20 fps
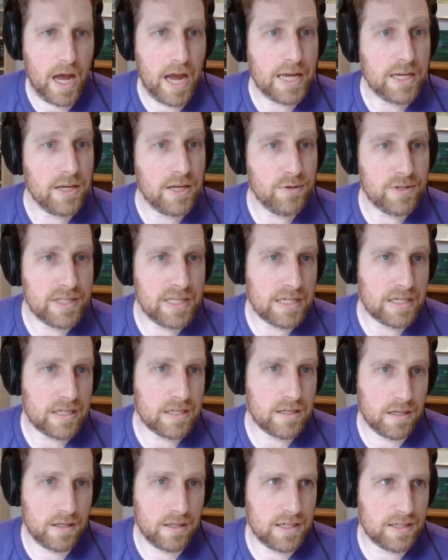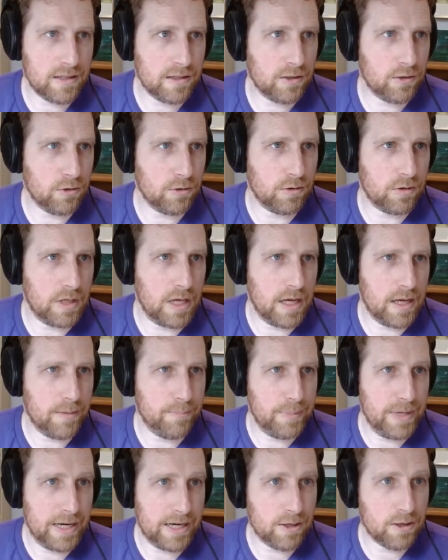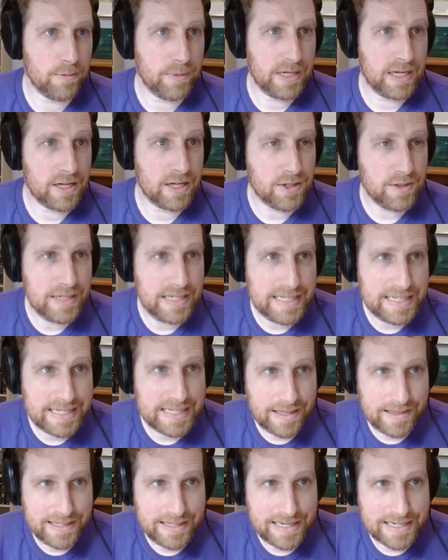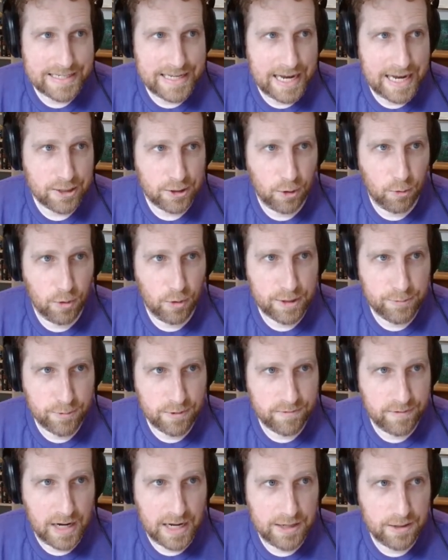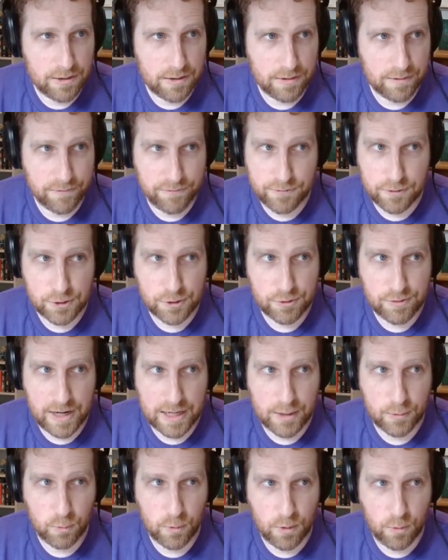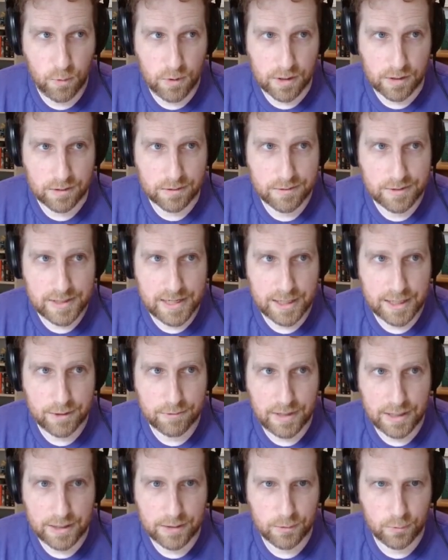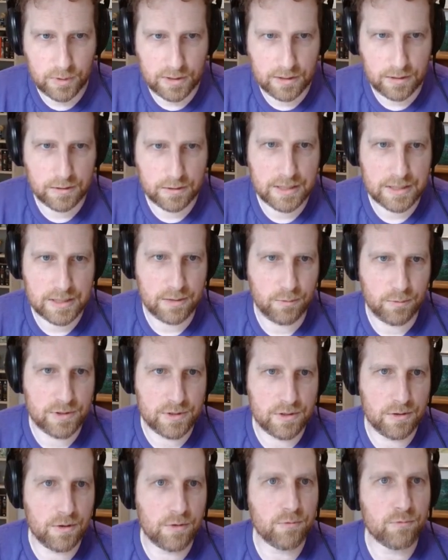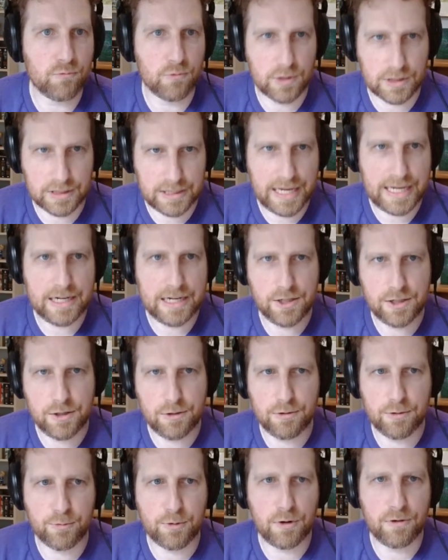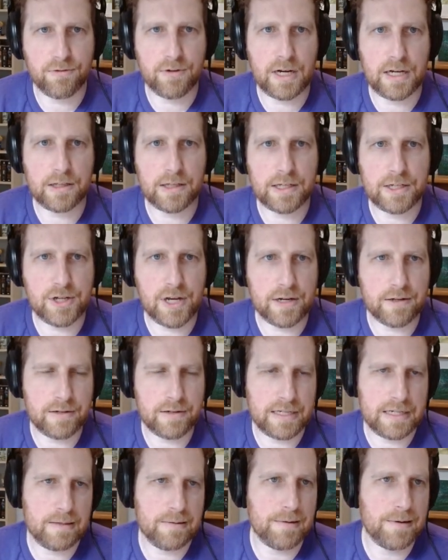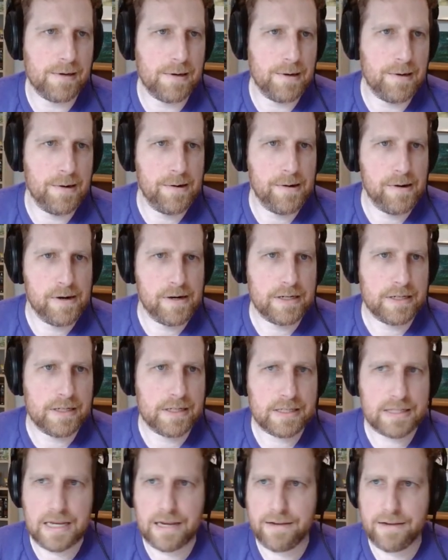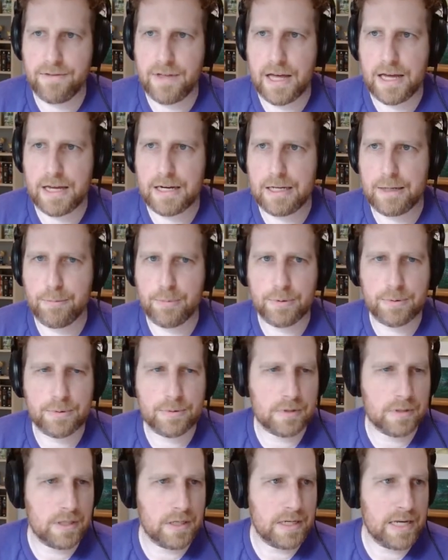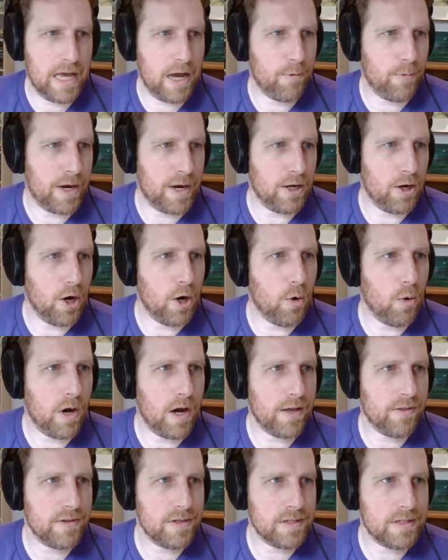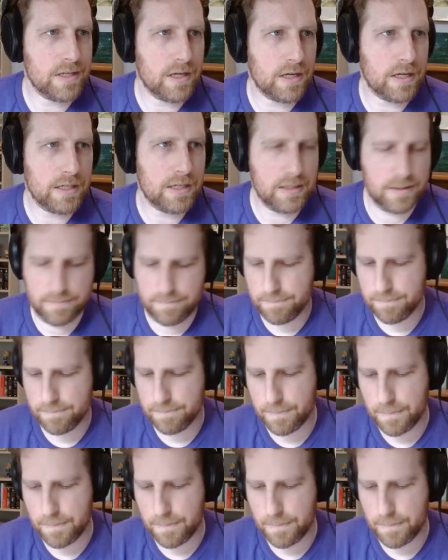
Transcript: I use this little picker because you need to get the exact OAuth provider. The first record won't work. Second record will because it was related to the profile I generated. Save that up. Now my OAuth is done.